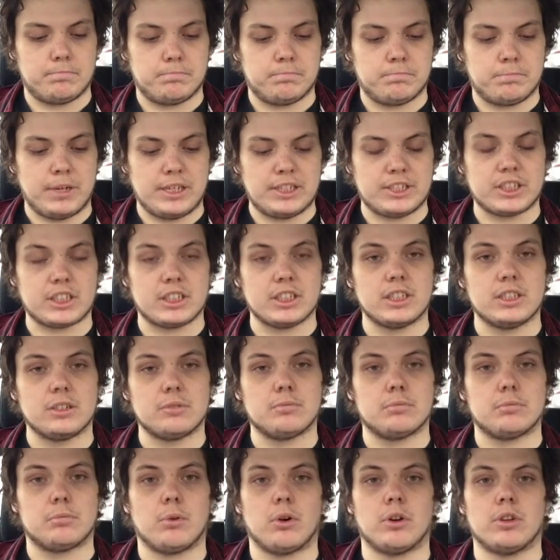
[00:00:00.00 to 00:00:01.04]
Basically
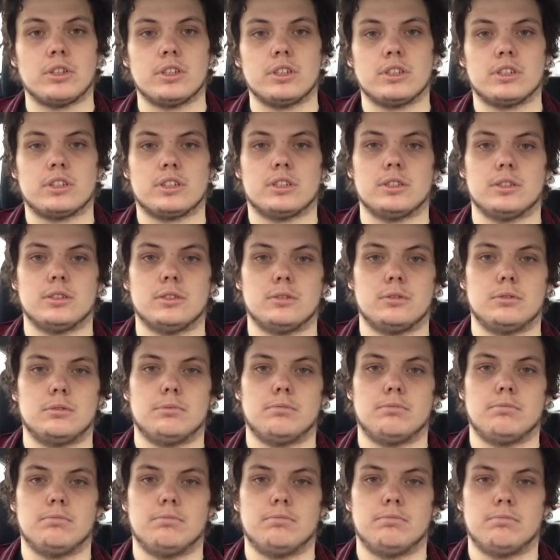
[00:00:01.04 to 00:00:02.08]
wanted to
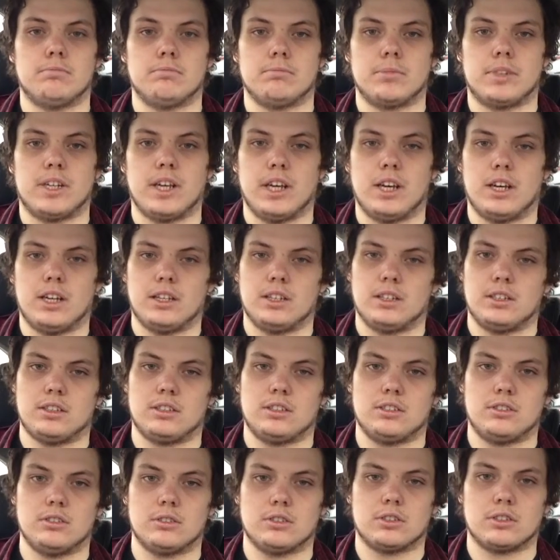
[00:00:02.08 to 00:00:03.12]
get a
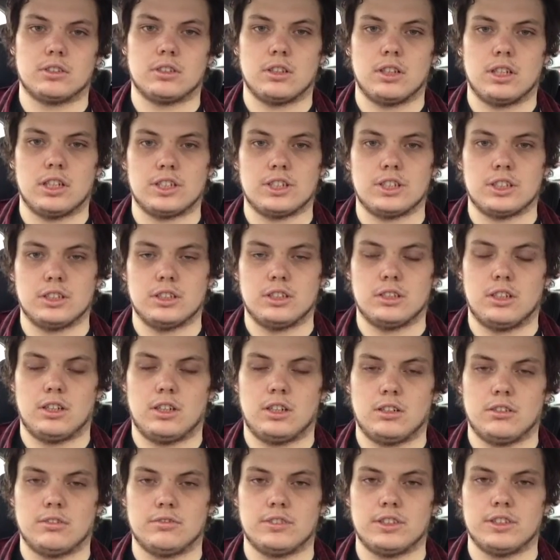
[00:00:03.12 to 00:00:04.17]
good selection
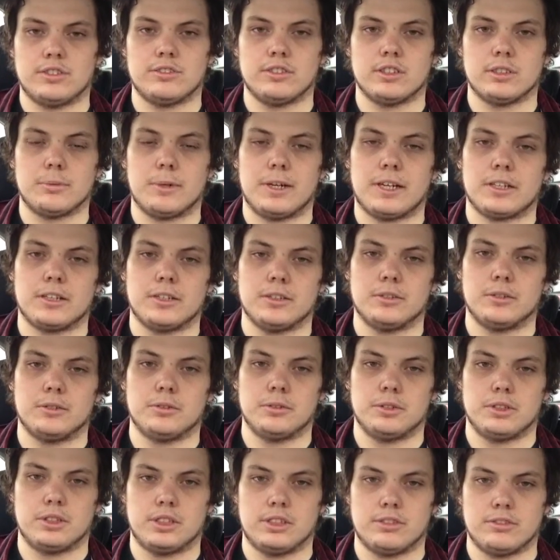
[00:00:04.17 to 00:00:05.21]
of different
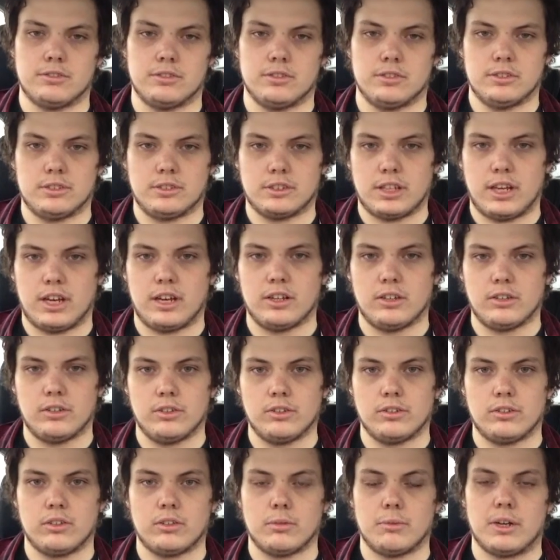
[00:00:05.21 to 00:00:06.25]
tobaccos, different
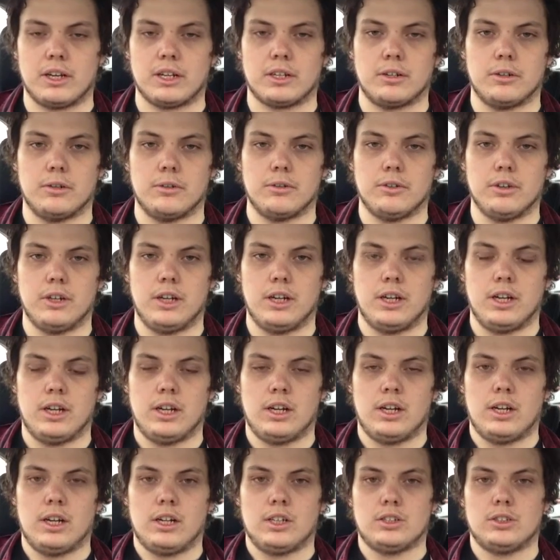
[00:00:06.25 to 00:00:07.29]
styles of tobaccos
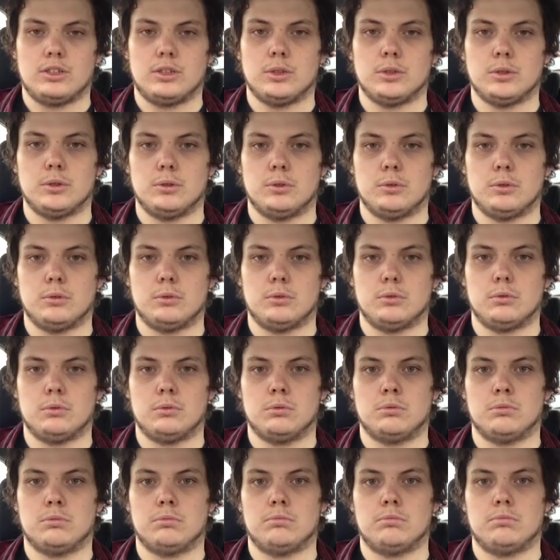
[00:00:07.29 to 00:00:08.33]

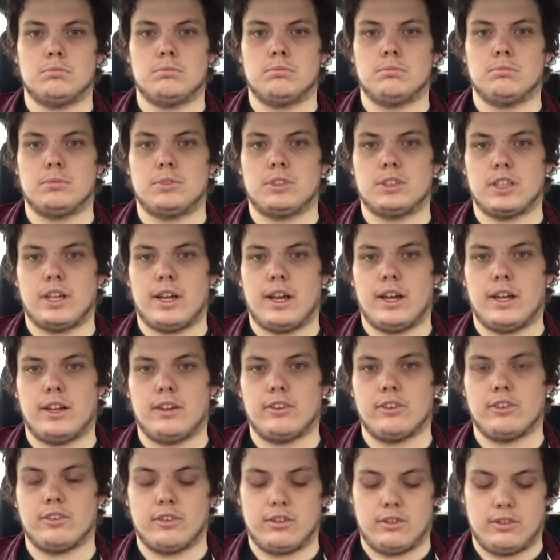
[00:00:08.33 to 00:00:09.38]
to
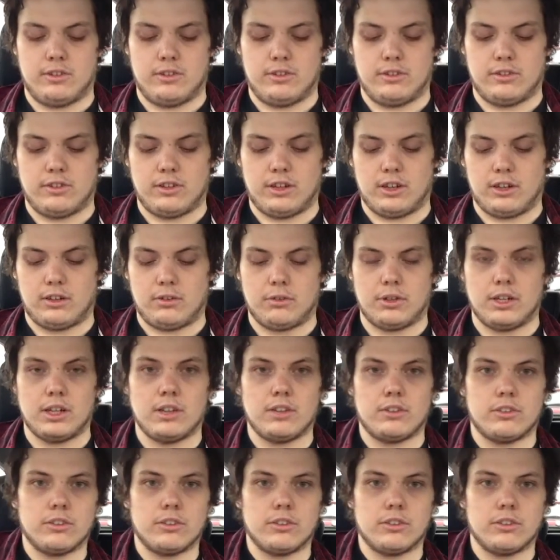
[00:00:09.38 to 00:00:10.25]
test and see how they went.